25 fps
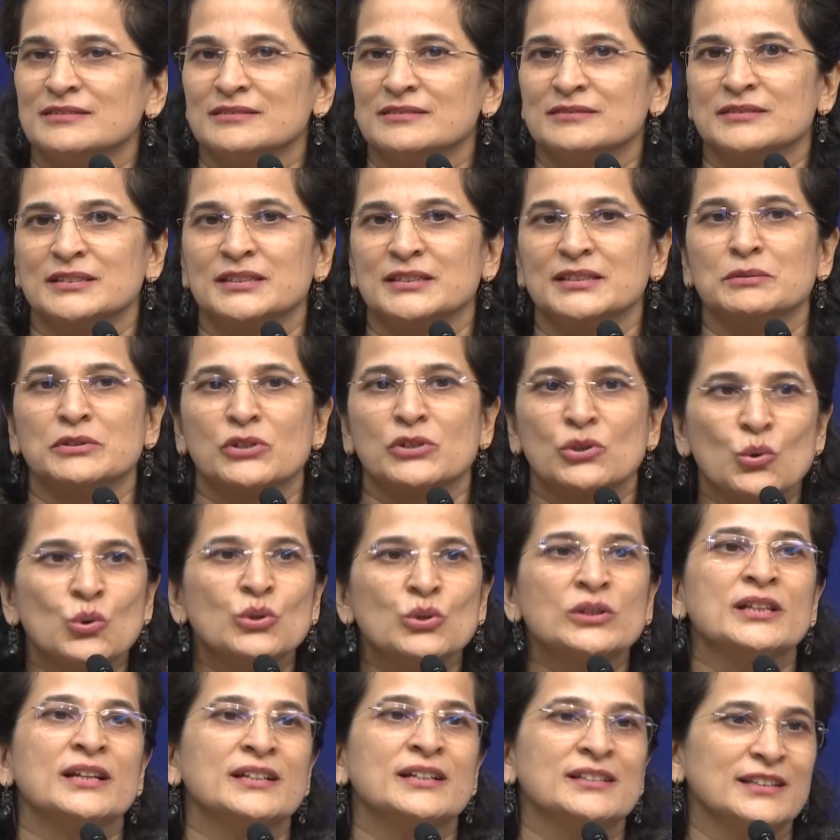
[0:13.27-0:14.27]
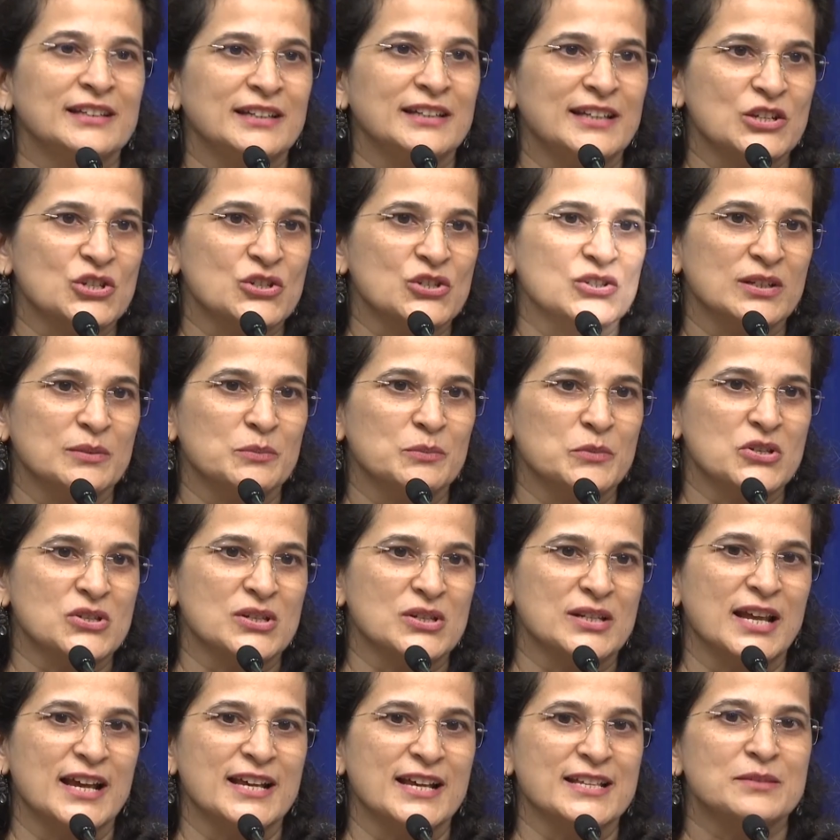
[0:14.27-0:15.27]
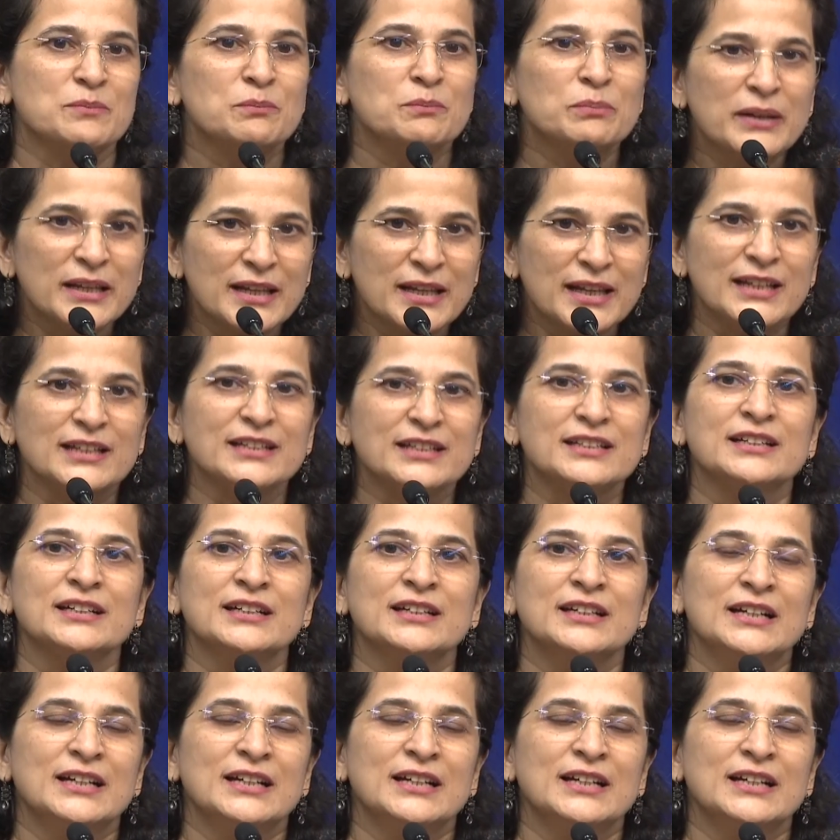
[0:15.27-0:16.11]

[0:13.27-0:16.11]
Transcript: the role that the Election Commission has played